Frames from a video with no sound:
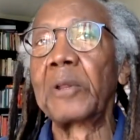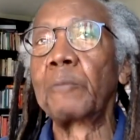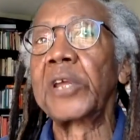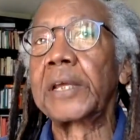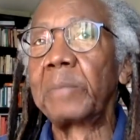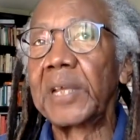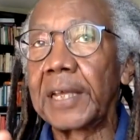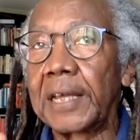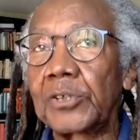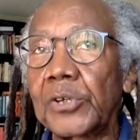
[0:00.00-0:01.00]
then we can
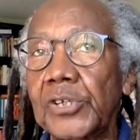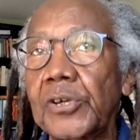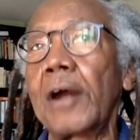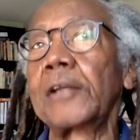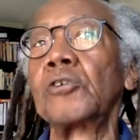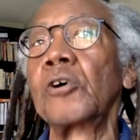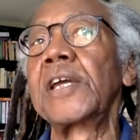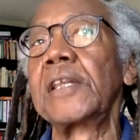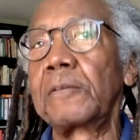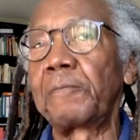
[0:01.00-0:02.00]
begin to start looking at